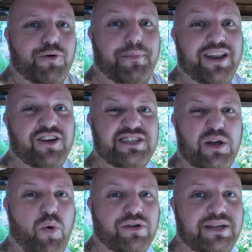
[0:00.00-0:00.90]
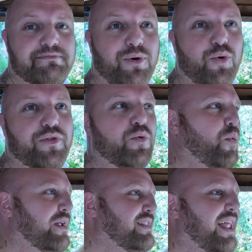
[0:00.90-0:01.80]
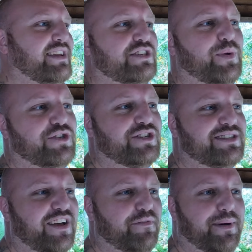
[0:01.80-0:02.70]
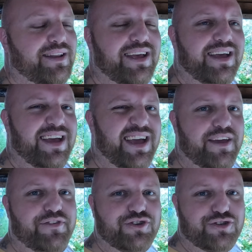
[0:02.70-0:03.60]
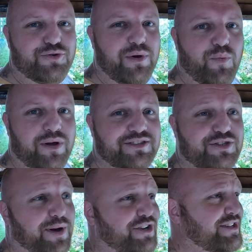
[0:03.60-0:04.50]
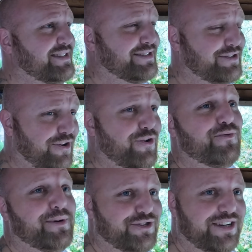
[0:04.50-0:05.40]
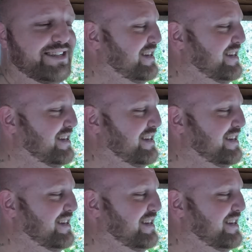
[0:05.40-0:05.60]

panel because I wanted more than one light switch and stuff, but if you're just doing one switch, it's so much easier.